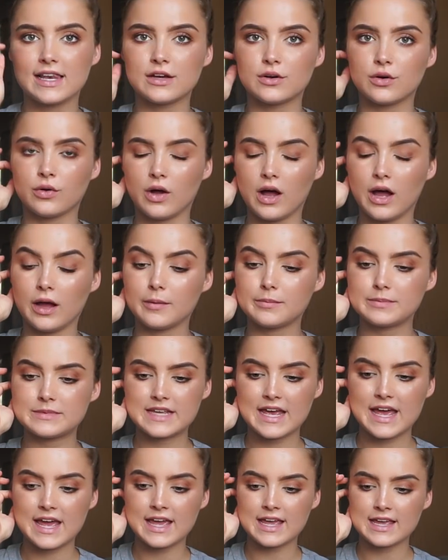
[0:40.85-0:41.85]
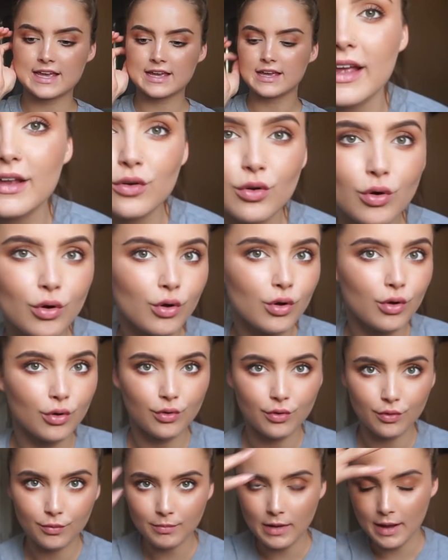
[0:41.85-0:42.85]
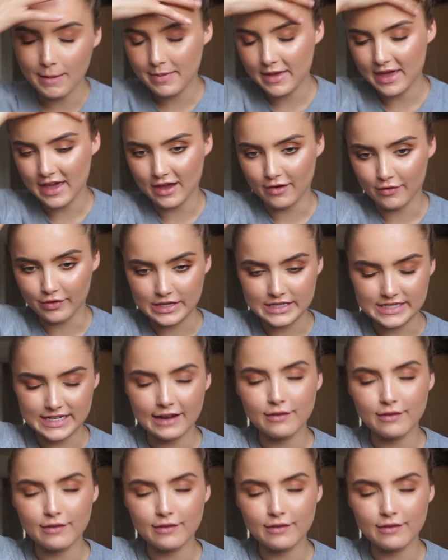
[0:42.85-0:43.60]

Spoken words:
a little update. Ignore my appearance.